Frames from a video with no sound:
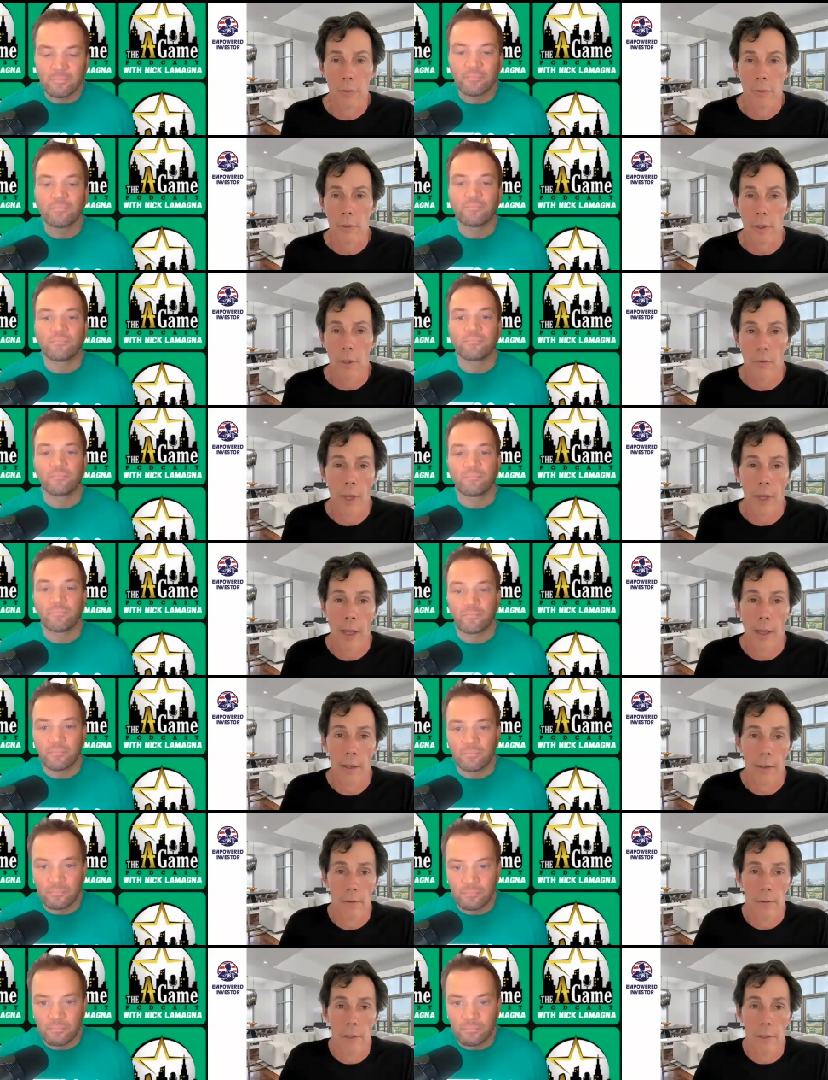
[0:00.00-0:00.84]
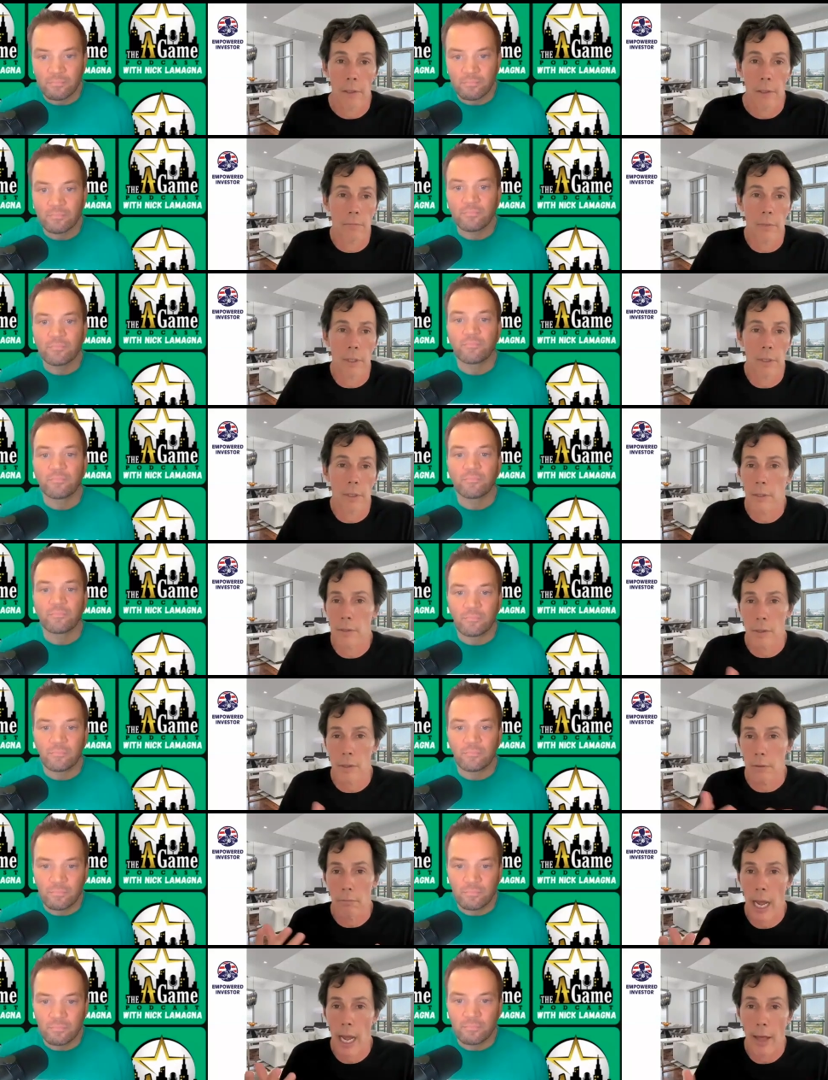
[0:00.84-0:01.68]
Speaker 1: Okay. It doesn't
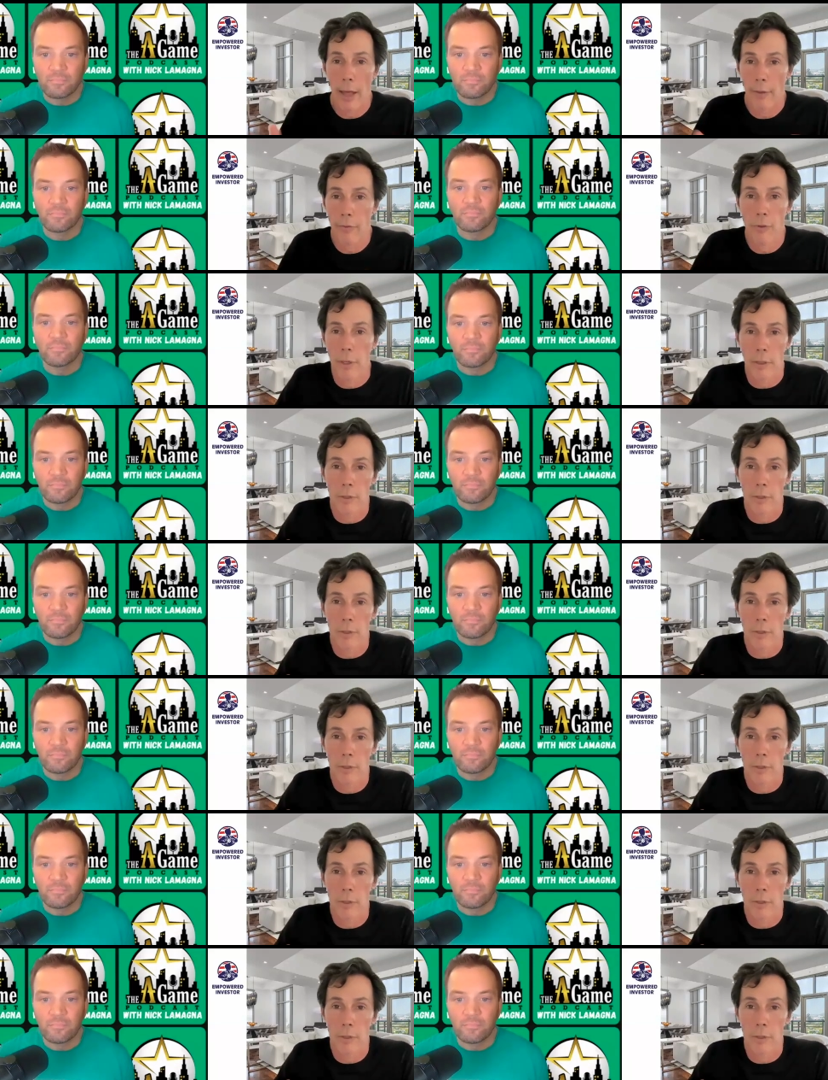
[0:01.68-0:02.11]
have to get